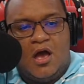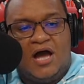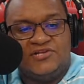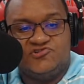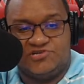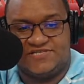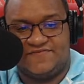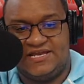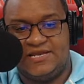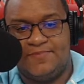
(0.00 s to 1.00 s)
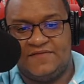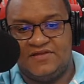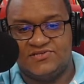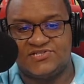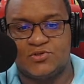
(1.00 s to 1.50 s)
Hundreds of
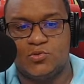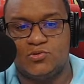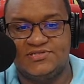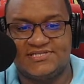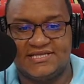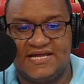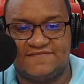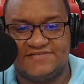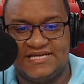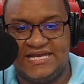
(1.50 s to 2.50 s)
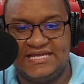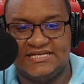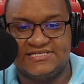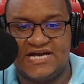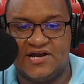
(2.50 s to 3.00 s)
independent schools left
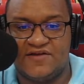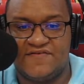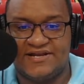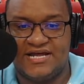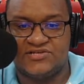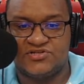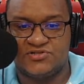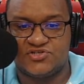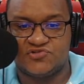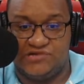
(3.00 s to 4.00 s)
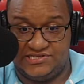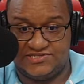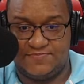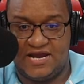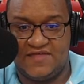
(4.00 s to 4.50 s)
in dire financial
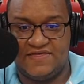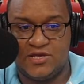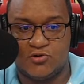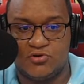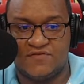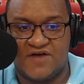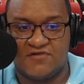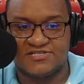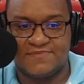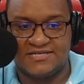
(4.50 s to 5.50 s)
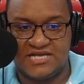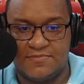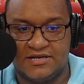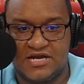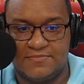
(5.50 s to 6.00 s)
straits by the coronavirus
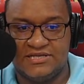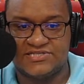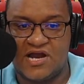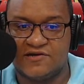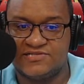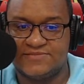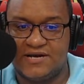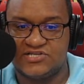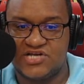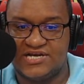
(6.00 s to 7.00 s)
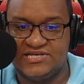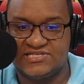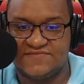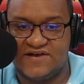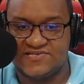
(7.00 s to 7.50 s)
pandemic are being targeted by
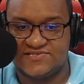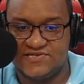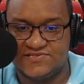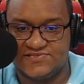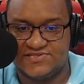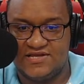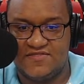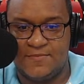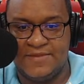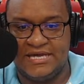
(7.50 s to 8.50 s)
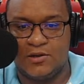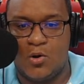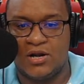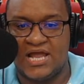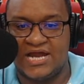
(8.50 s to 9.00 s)
Chinese investors, the Mail
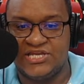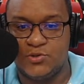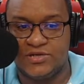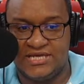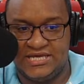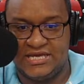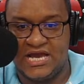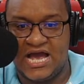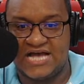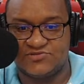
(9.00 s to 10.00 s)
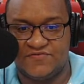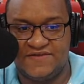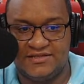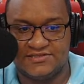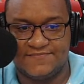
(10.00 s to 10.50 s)
Online UK has
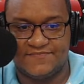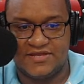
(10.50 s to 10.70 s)
revealed.